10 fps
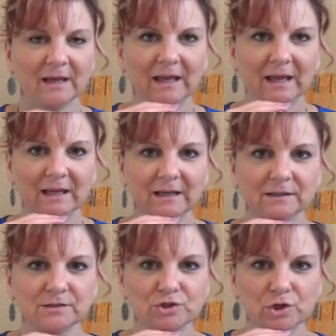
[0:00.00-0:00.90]

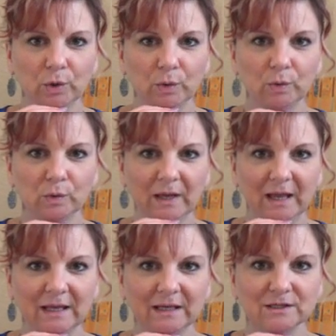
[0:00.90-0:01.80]

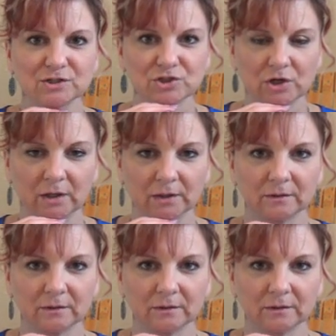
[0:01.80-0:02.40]
education.